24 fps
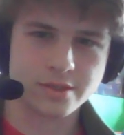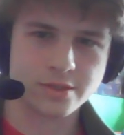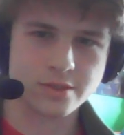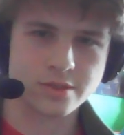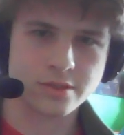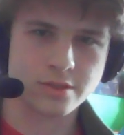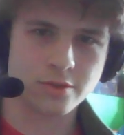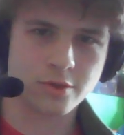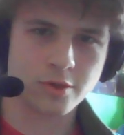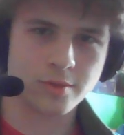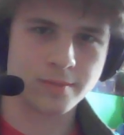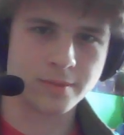just
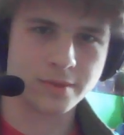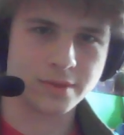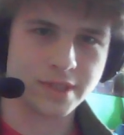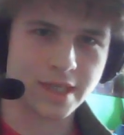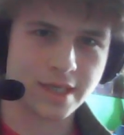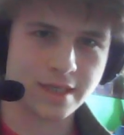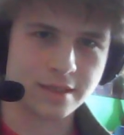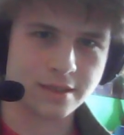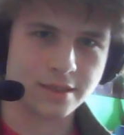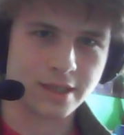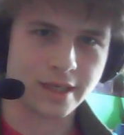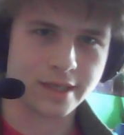a normal
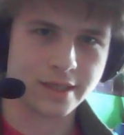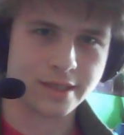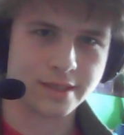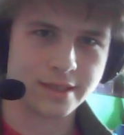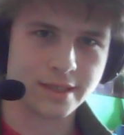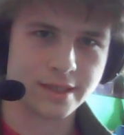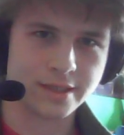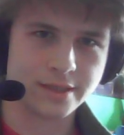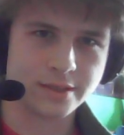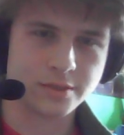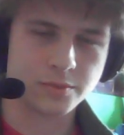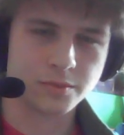10-sided
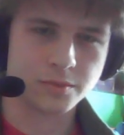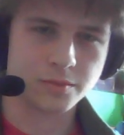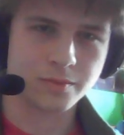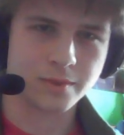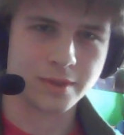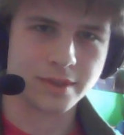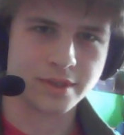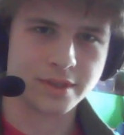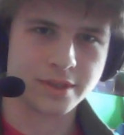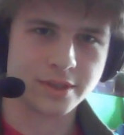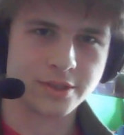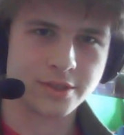dice with
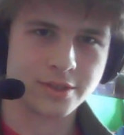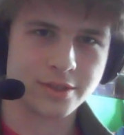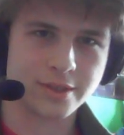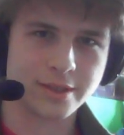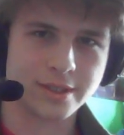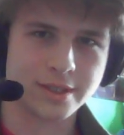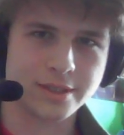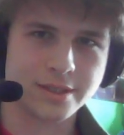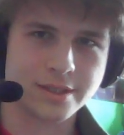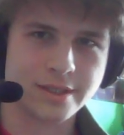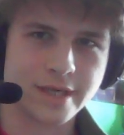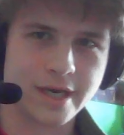1 digit on
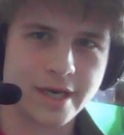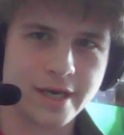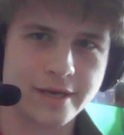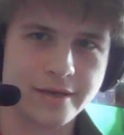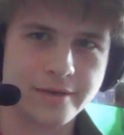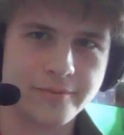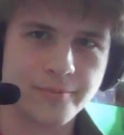each side.